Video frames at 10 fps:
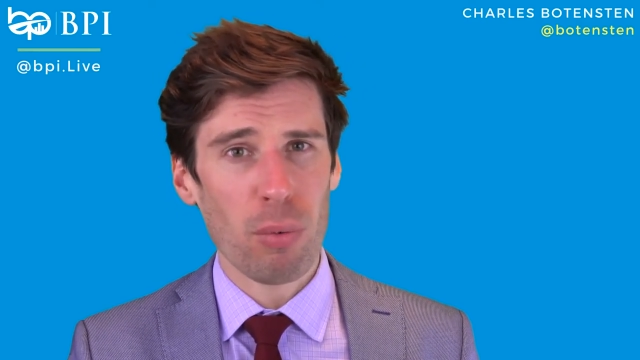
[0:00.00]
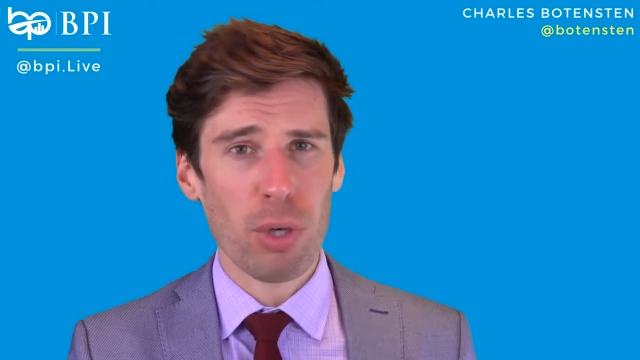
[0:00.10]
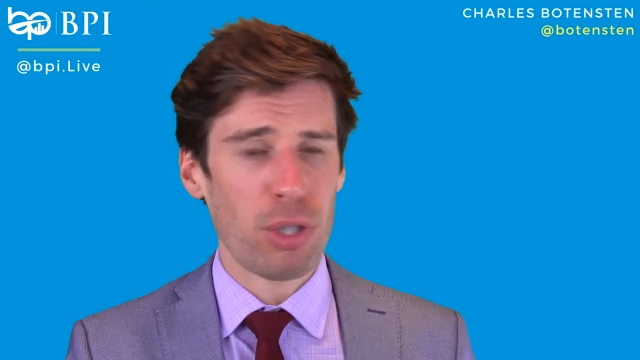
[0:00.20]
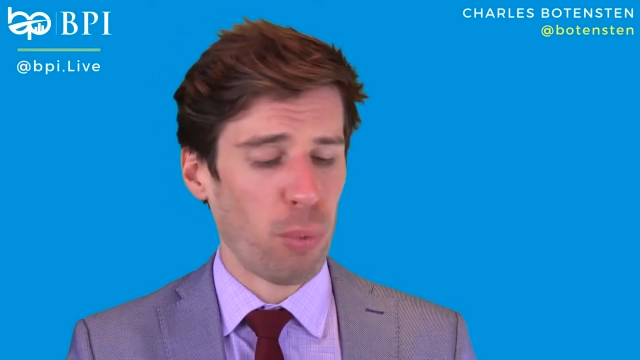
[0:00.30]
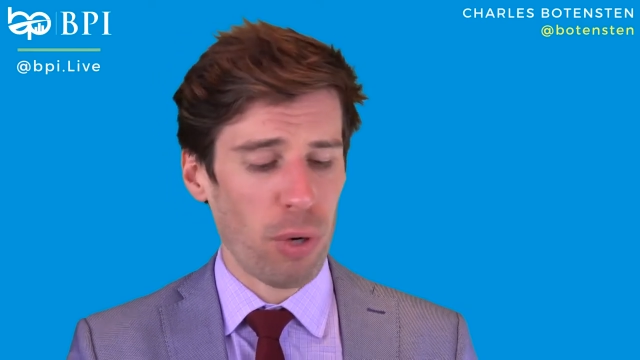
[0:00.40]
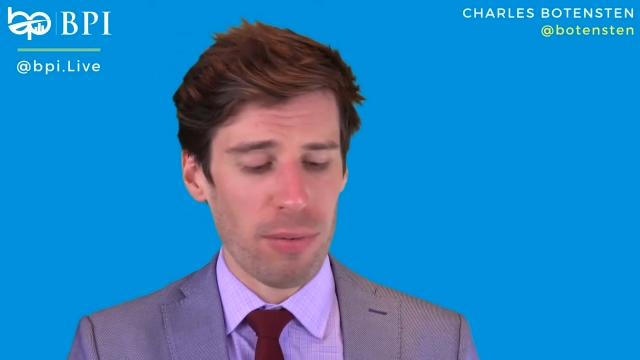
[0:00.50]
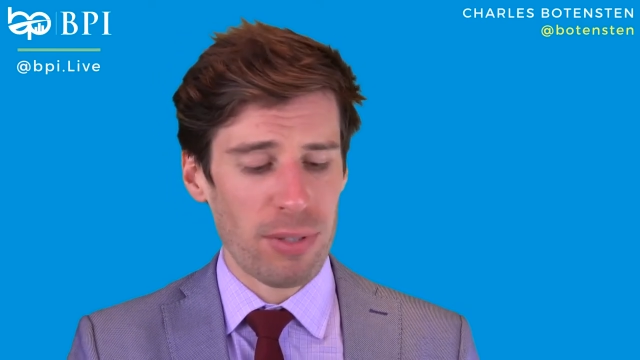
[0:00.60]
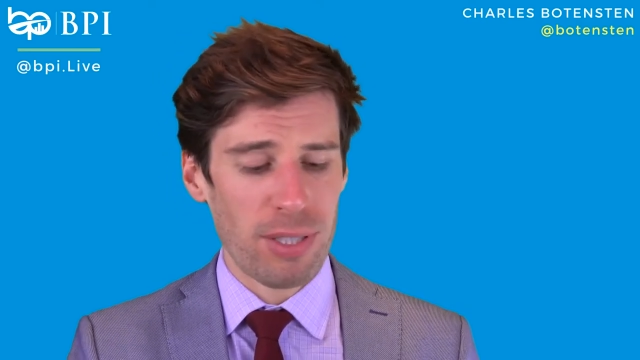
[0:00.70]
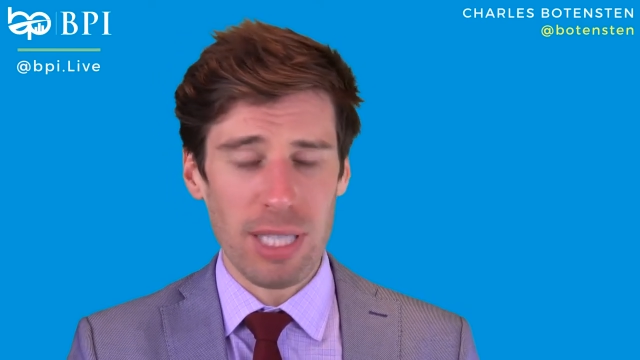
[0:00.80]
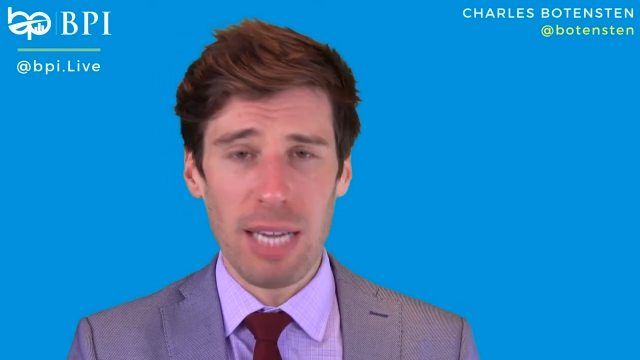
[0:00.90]
which would have
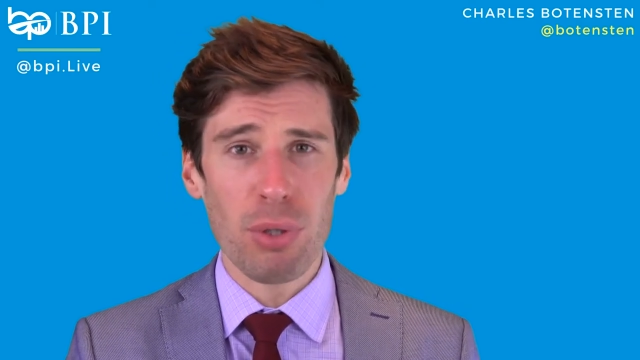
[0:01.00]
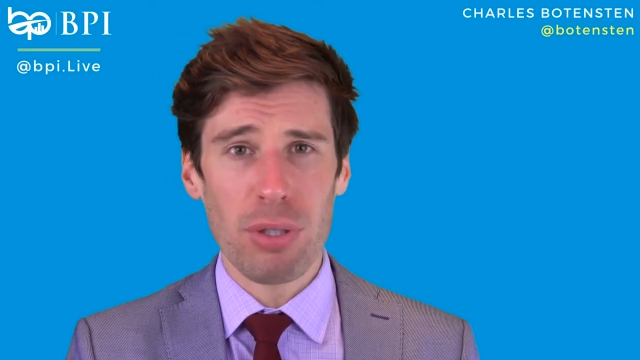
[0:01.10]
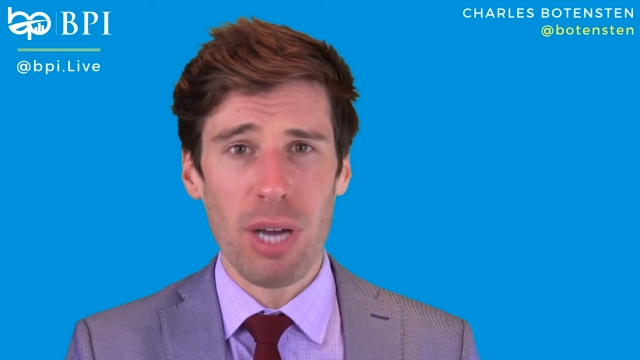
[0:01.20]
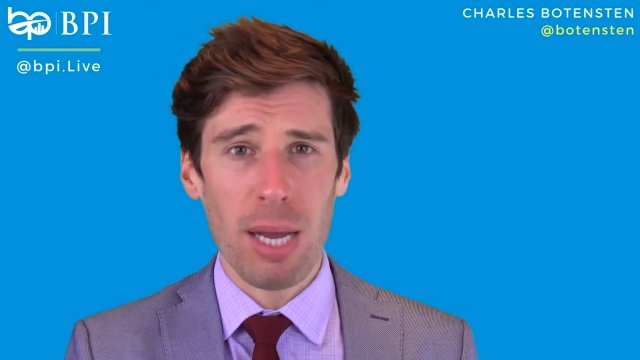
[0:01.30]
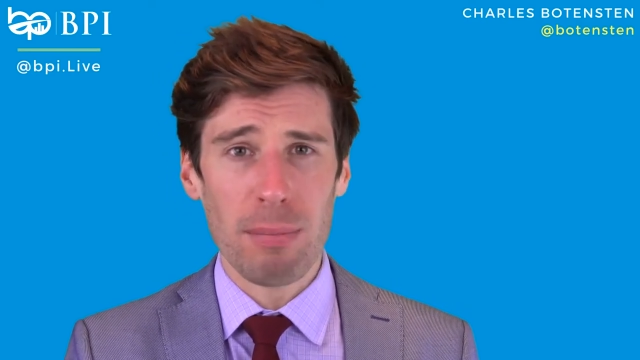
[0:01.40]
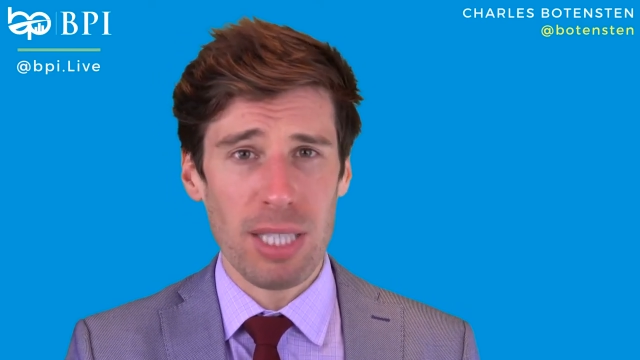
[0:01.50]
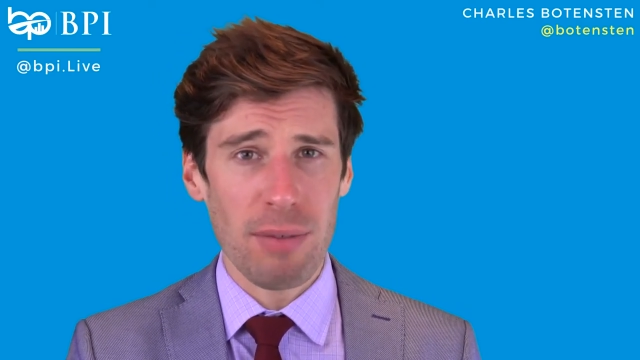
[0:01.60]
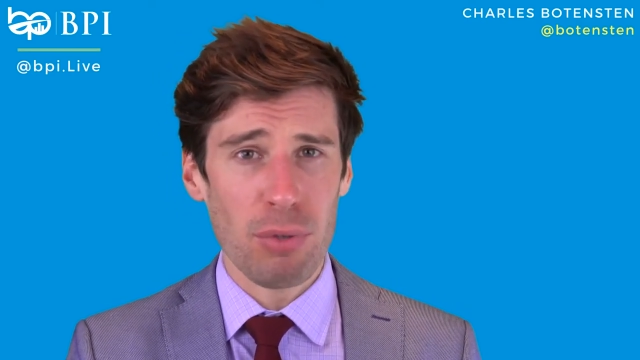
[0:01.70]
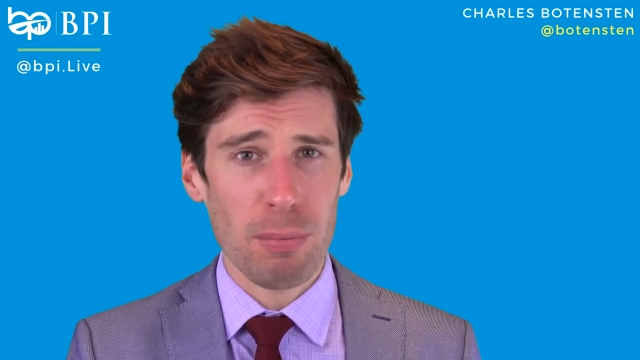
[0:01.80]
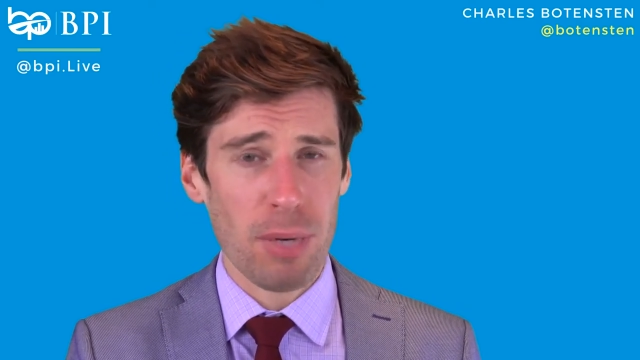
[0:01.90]
saved you time,
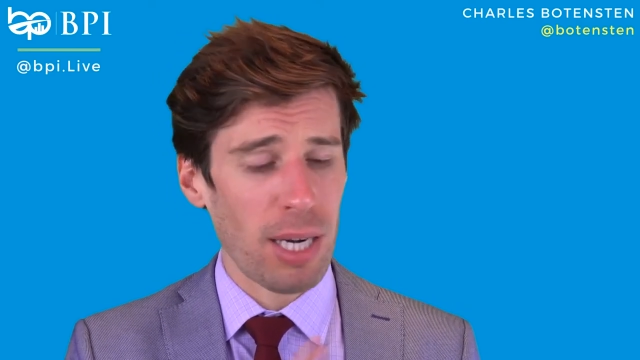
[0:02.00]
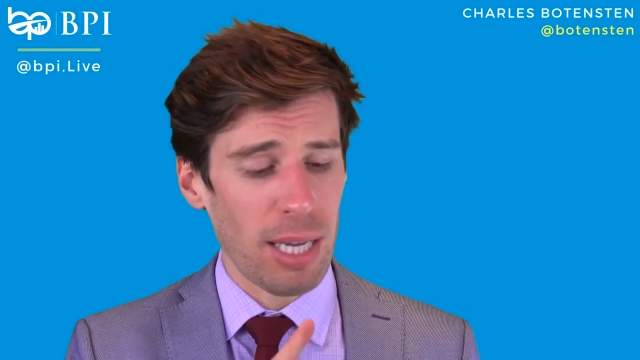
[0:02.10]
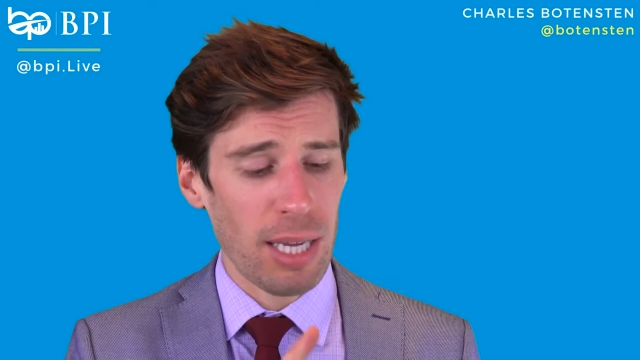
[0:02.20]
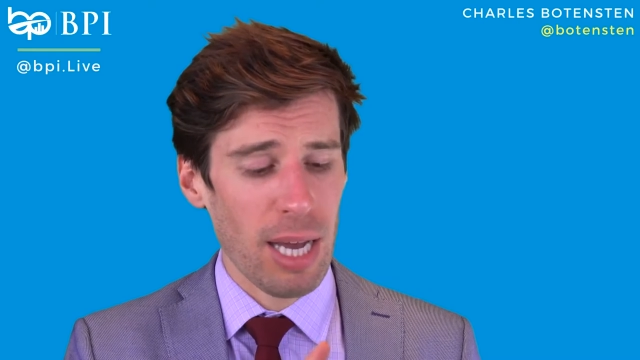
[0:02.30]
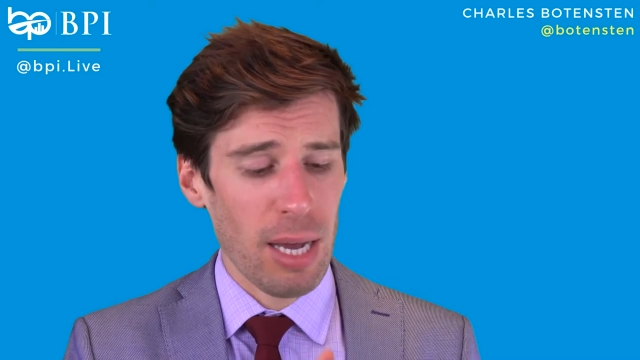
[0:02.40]
saved you money,